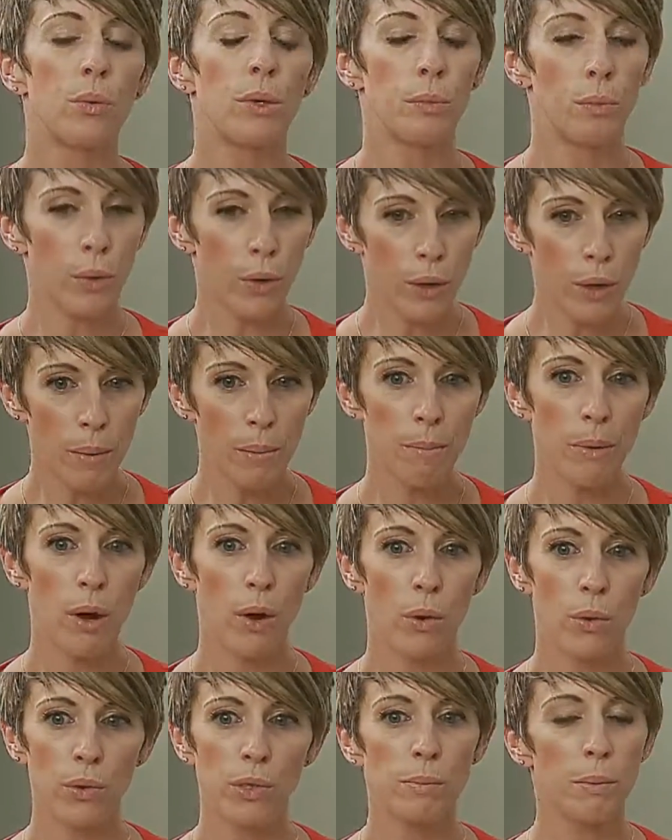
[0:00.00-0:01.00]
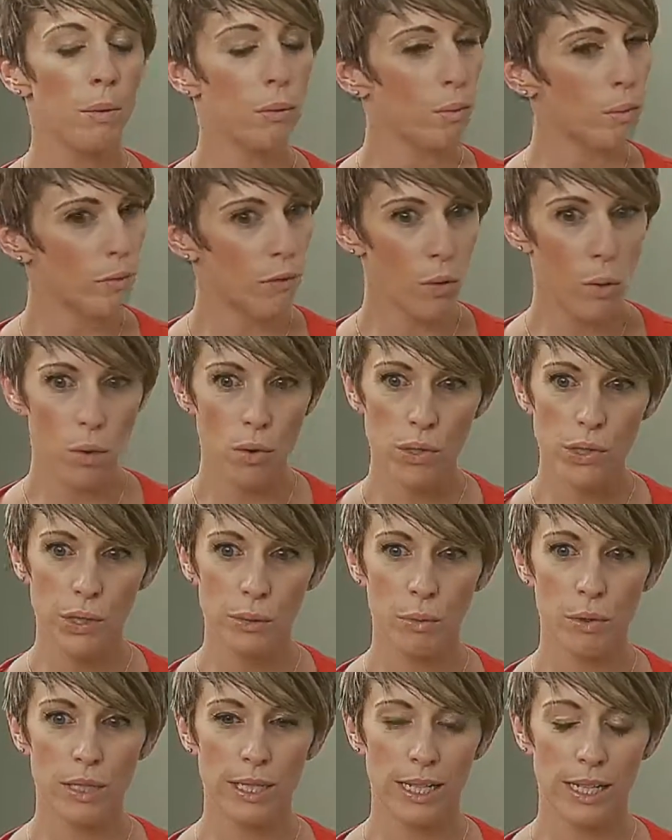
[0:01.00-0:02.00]
were composed, but of course there
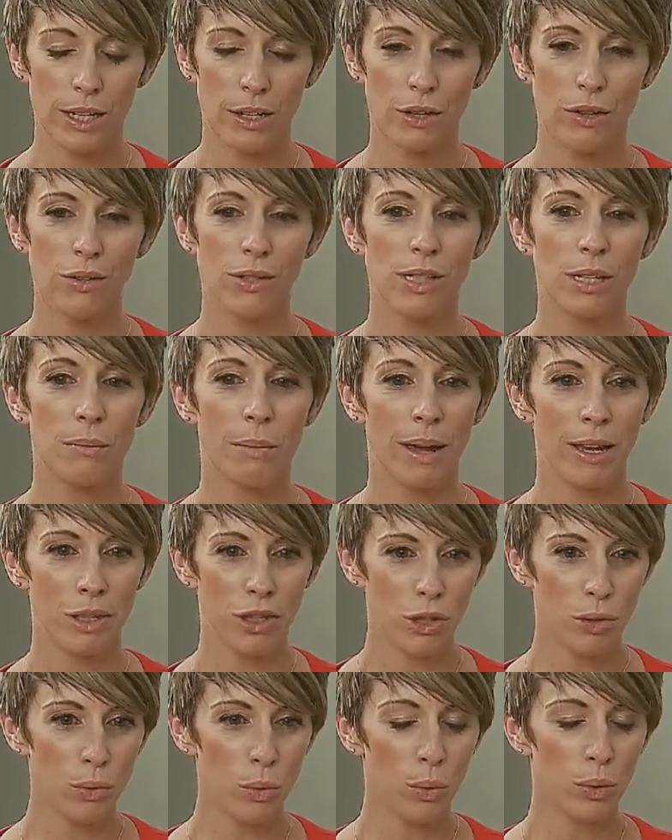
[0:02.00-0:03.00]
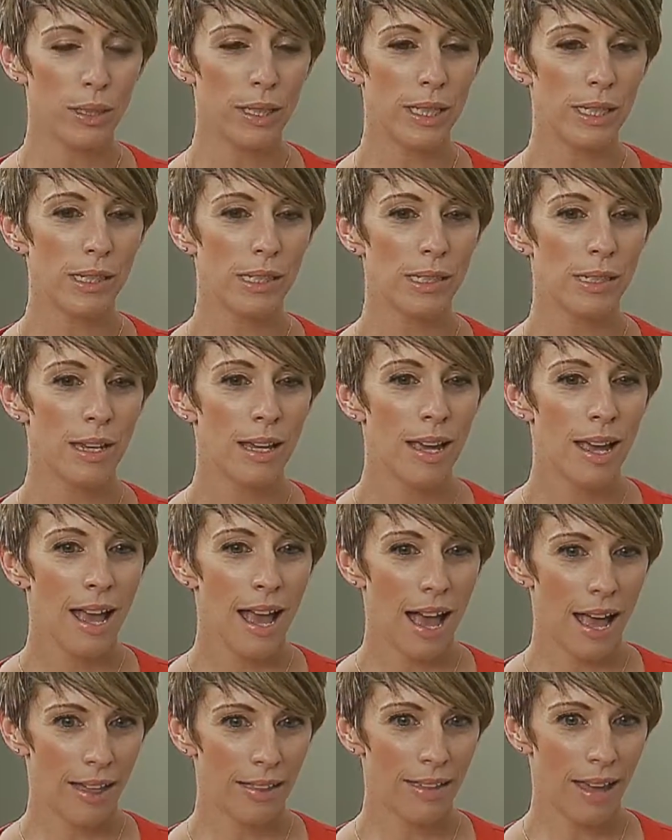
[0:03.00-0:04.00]
were tears, and my 2 oldest
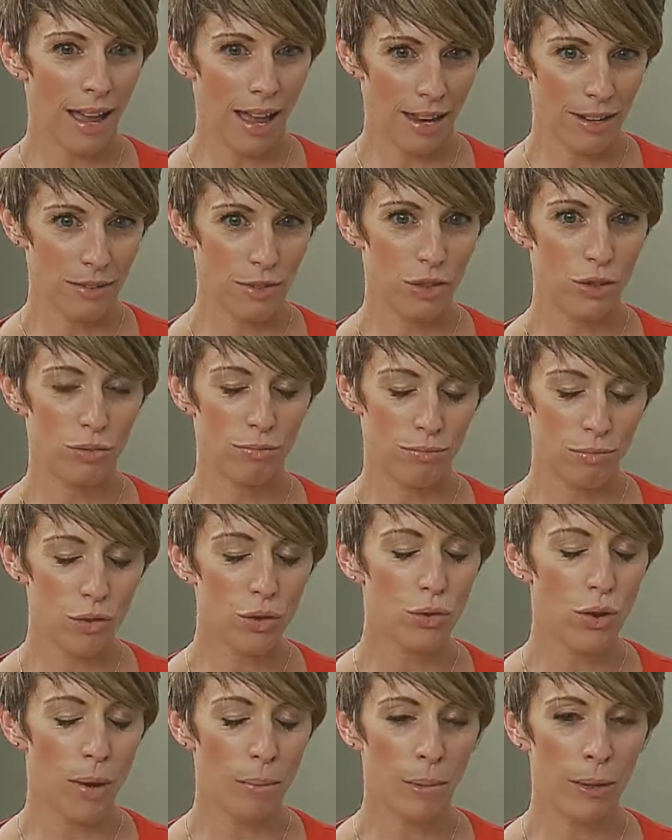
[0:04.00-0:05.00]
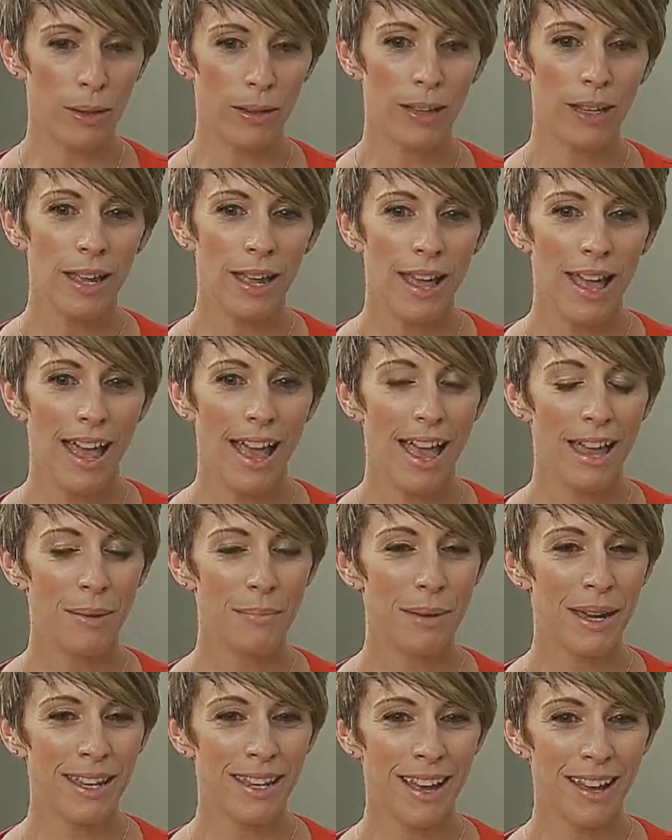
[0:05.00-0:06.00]
had trouble, and
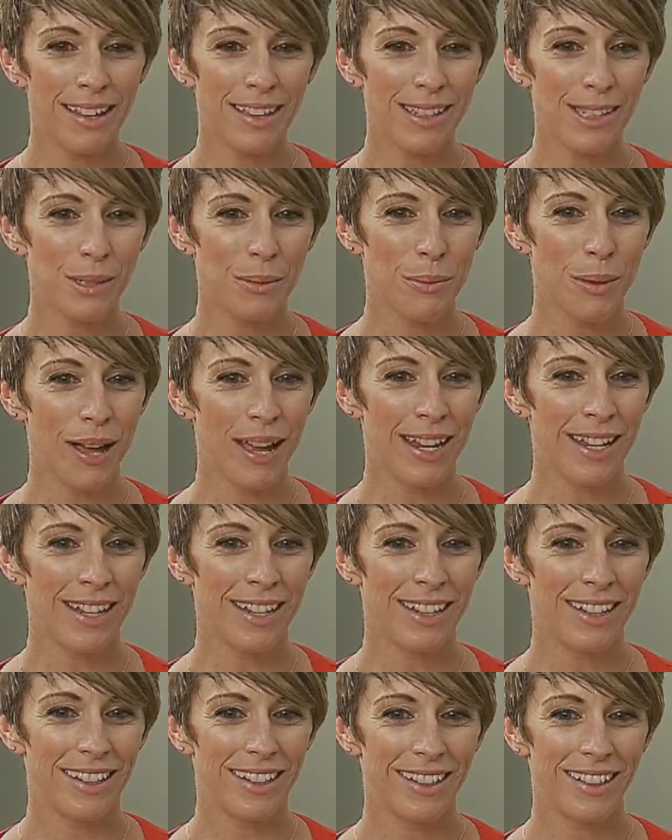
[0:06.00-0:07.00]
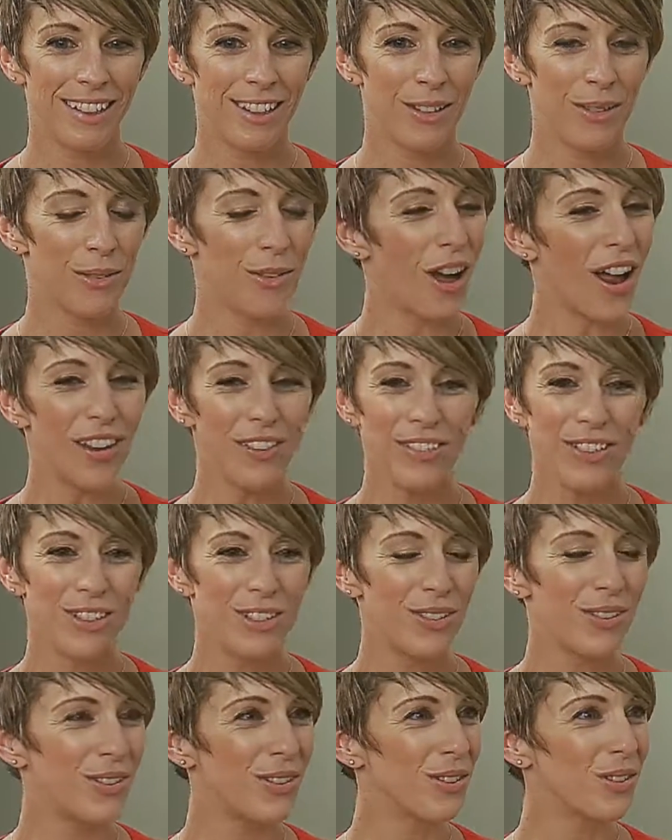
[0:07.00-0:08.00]
my youngest one, not even
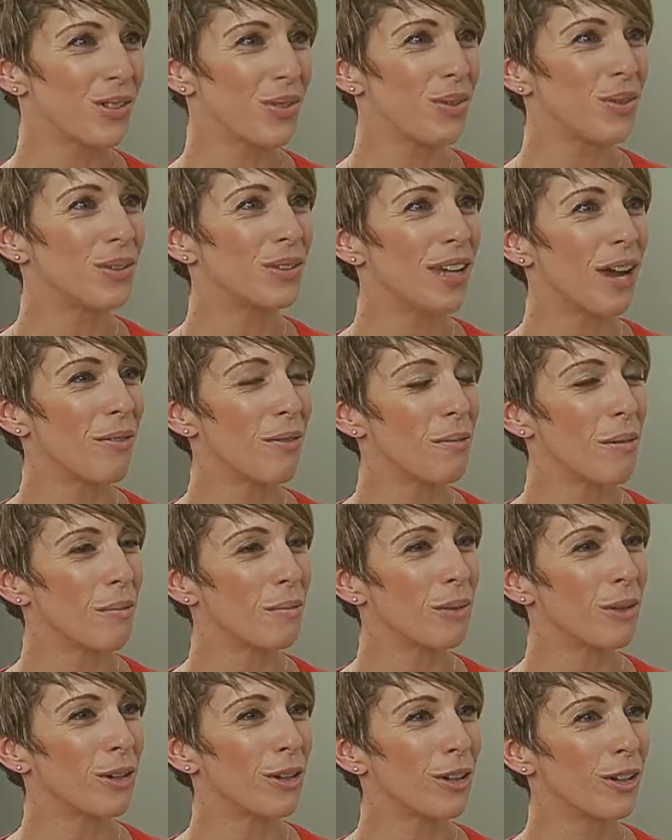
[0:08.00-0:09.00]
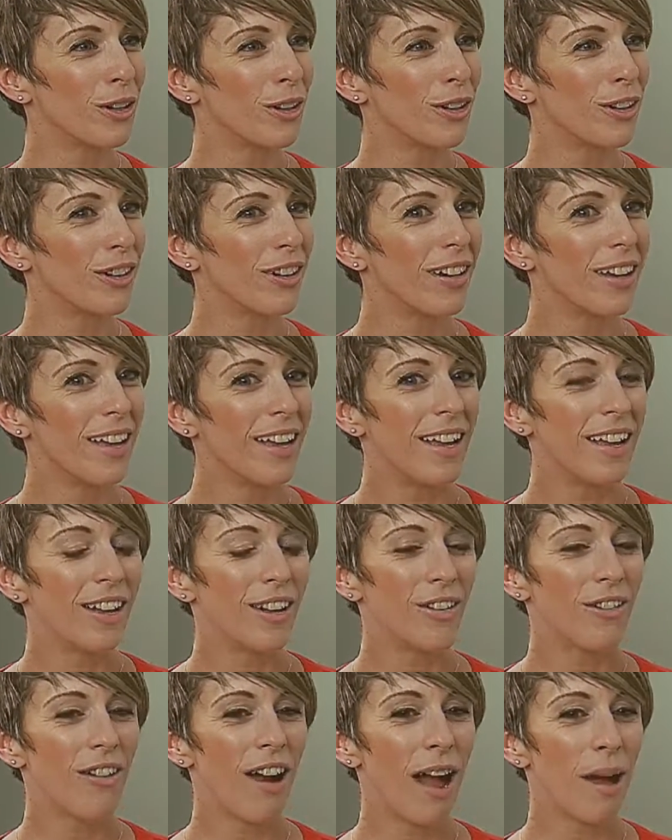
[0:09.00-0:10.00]
2 years old, I remember her
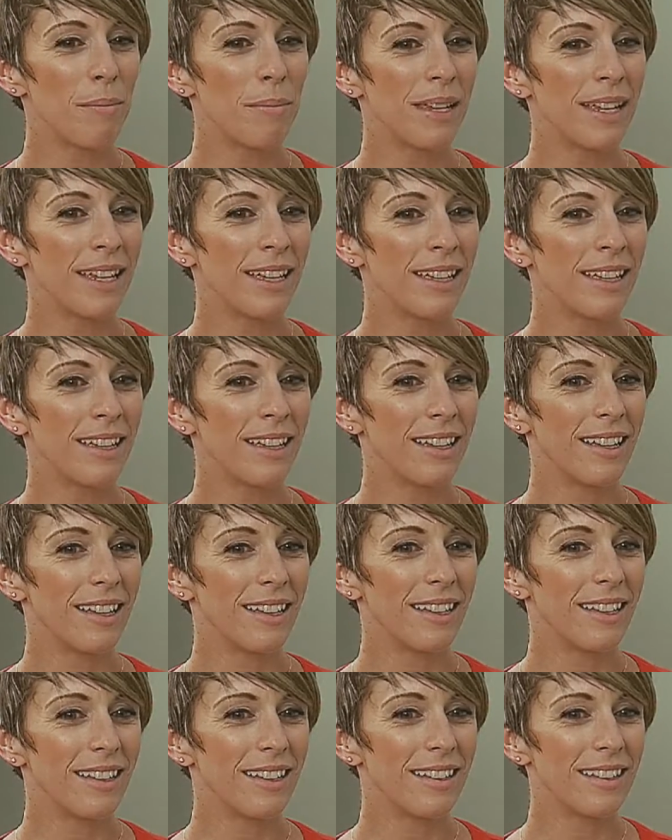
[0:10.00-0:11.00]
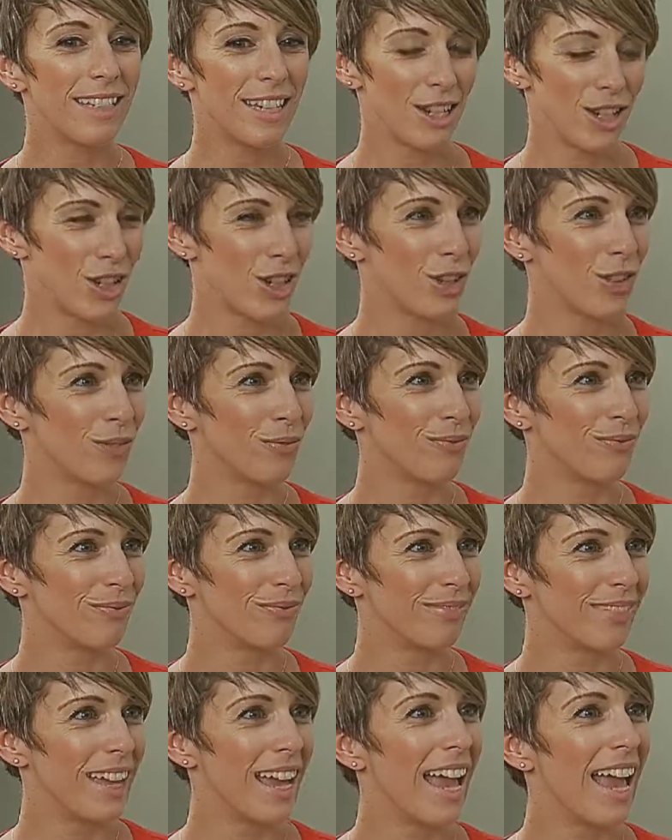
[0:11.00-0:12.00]
grabbing tissue
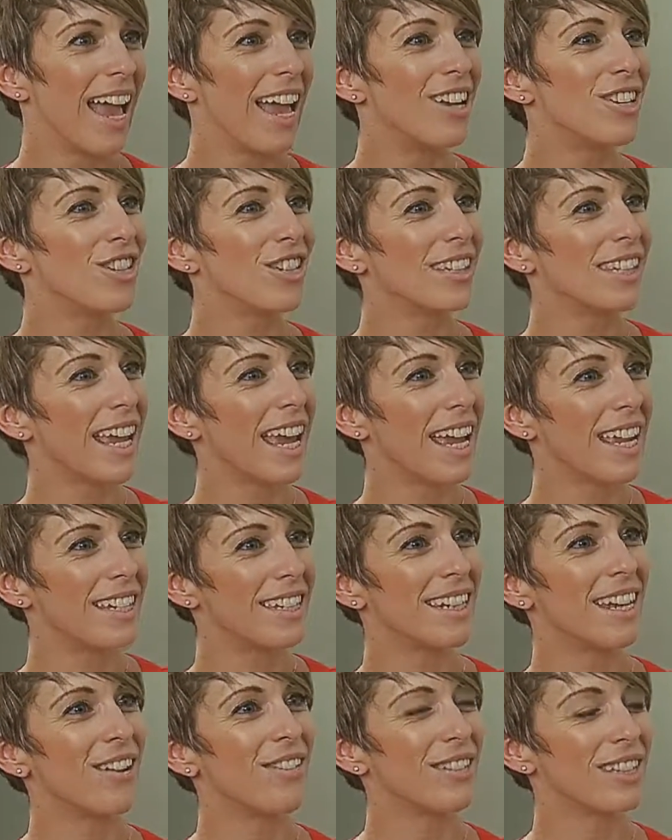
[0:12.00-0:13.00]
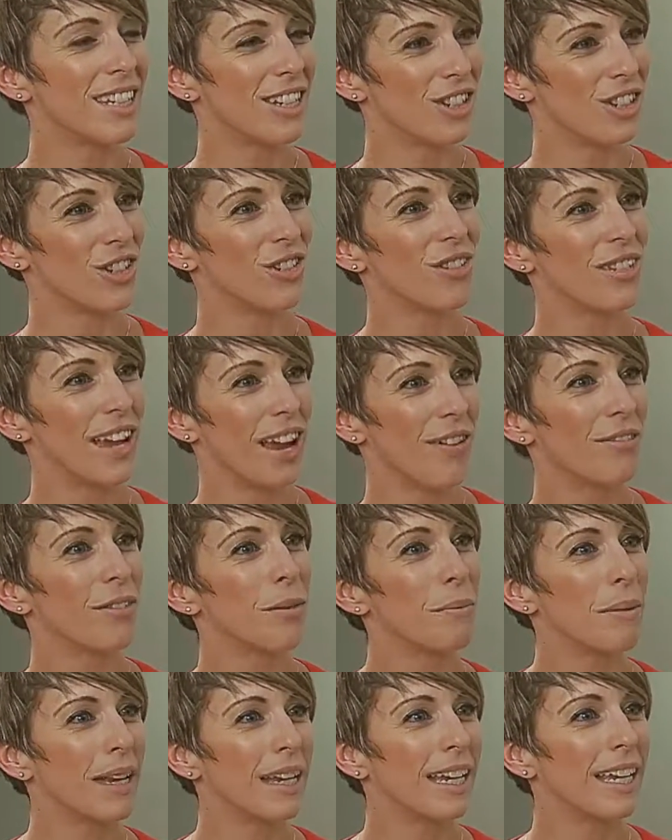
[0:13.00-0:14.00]
and just handing out tissue to
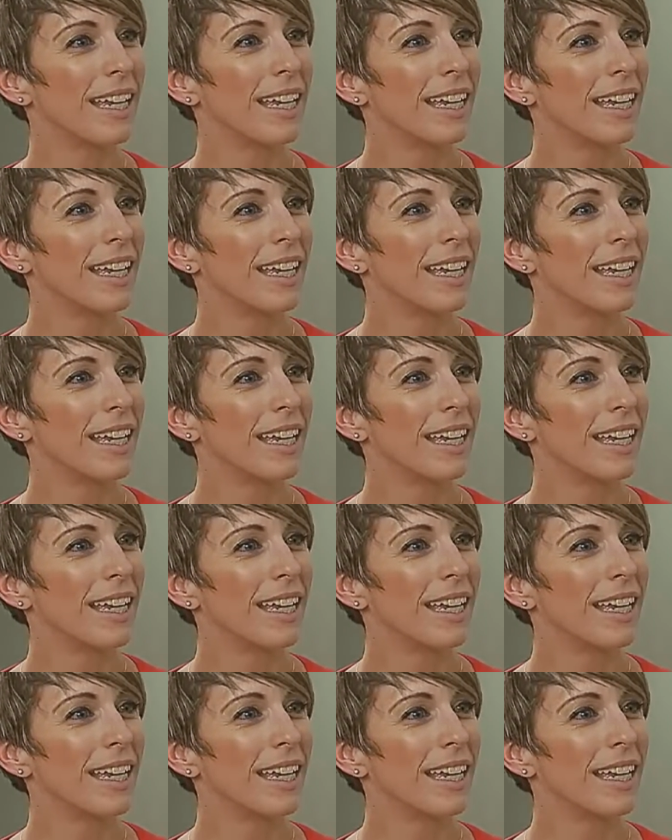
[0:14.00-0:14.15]
everybody.